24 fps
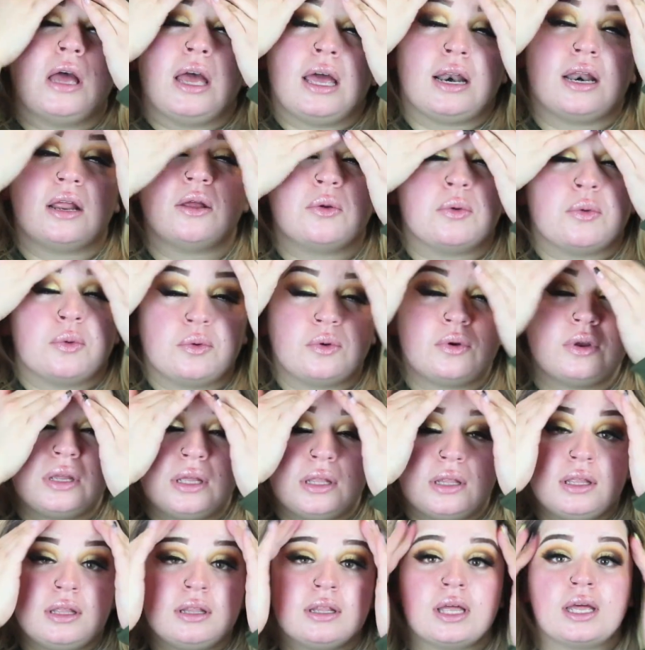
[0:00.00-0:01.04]
And I
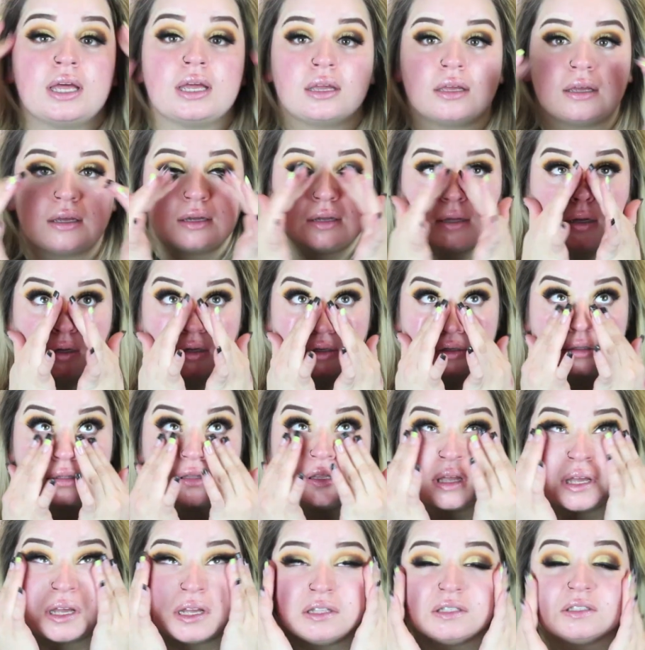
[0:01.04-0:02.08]
really like
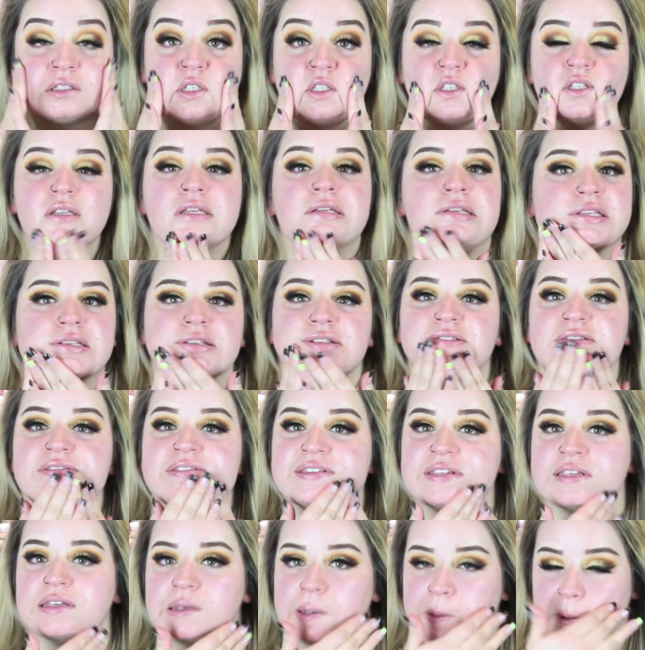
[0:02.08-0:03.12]
the
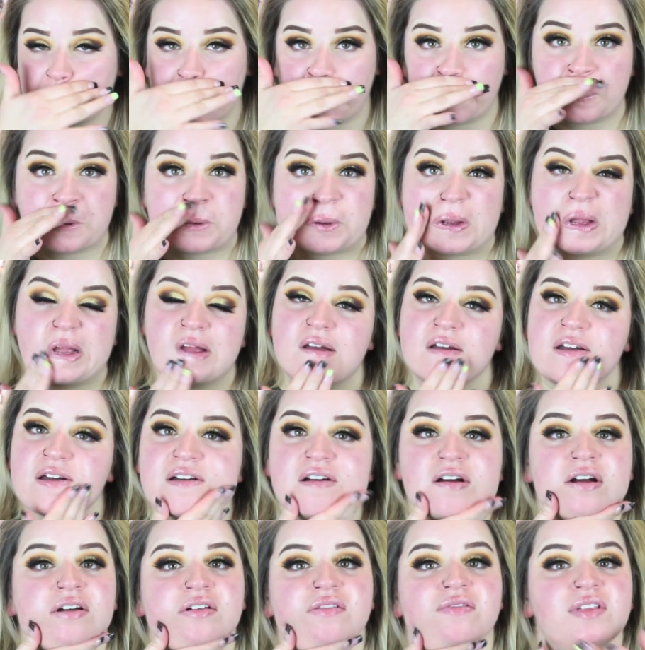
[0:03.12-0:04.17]
consistency
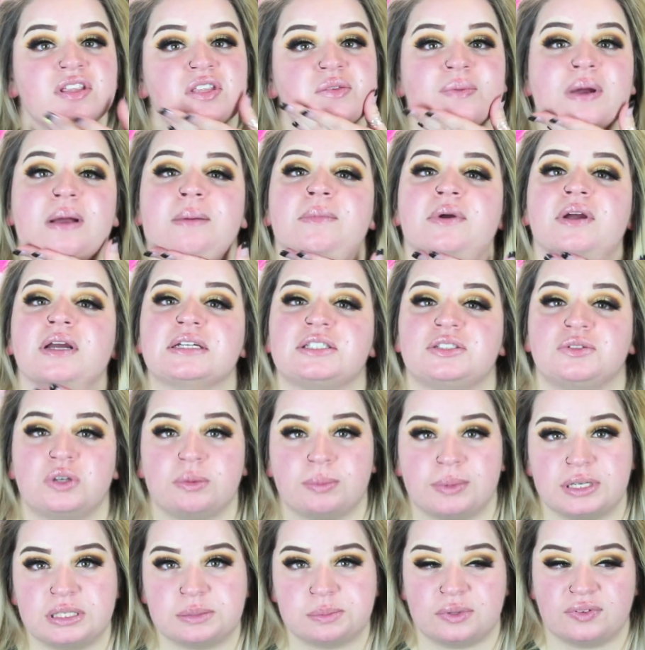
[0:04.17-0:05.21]
of this primer because it
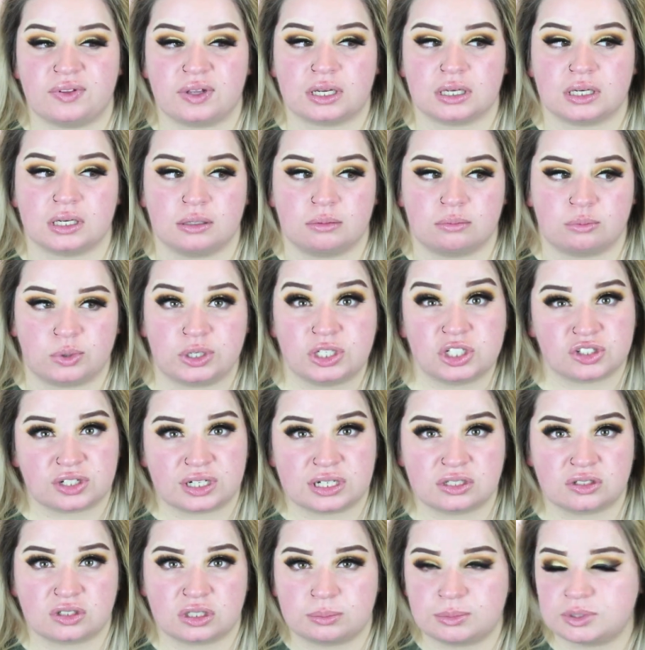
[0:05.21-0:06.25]
reminds me like a
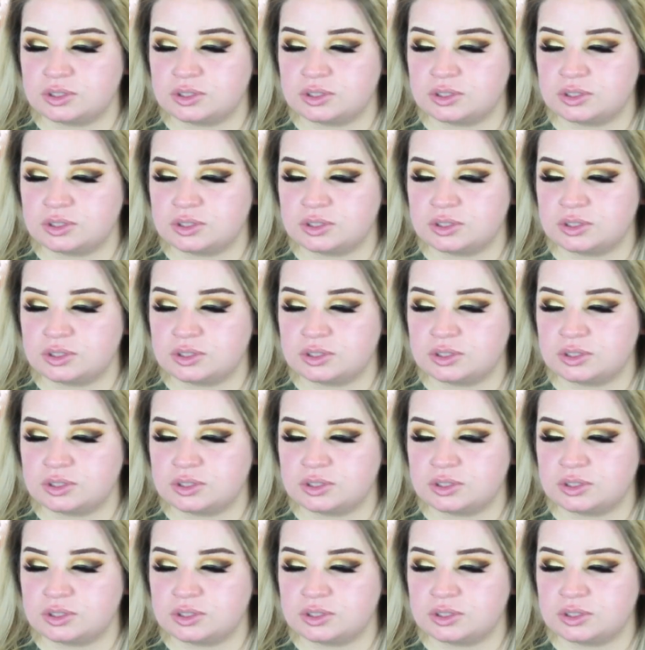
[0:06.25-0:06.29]
moisturizer